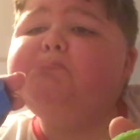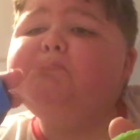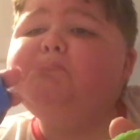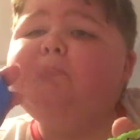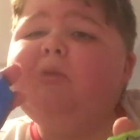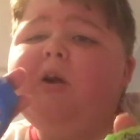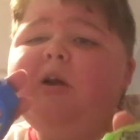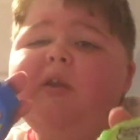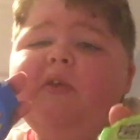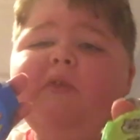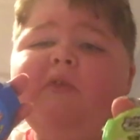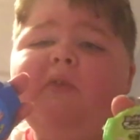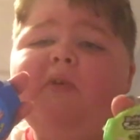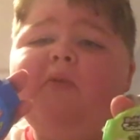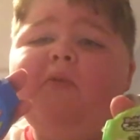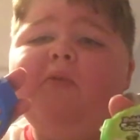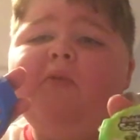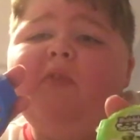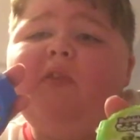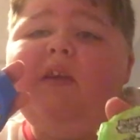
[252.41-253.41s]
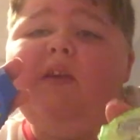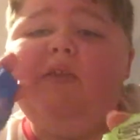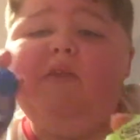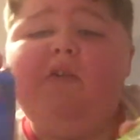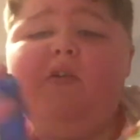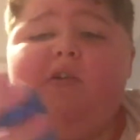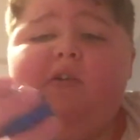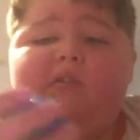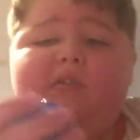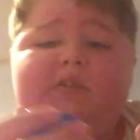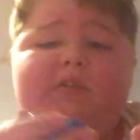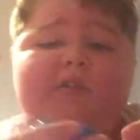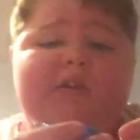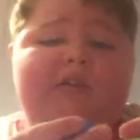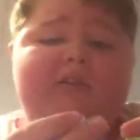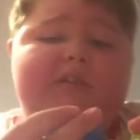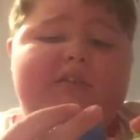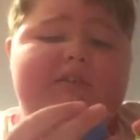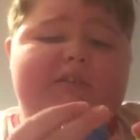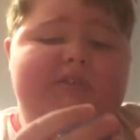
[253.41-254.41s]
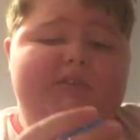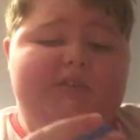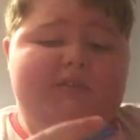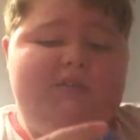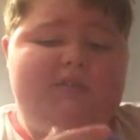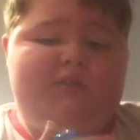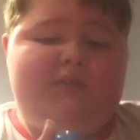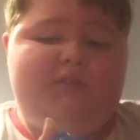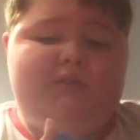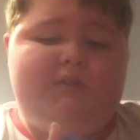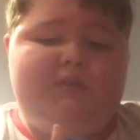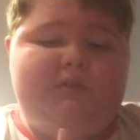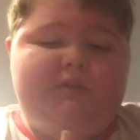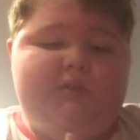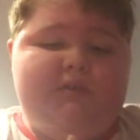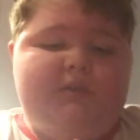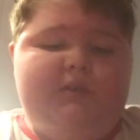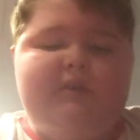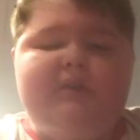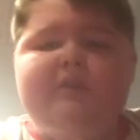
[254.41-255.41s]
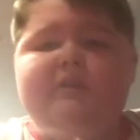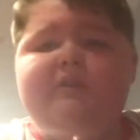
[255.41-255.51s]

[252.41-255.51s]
I don't know what they are, guys. Yeah, they're bubblegum, there's like